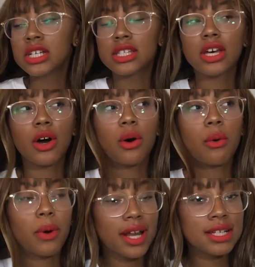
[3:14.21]
So
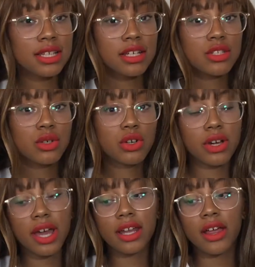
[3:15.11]
what I did to
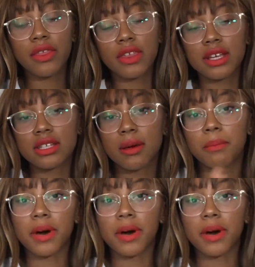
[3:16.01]
create this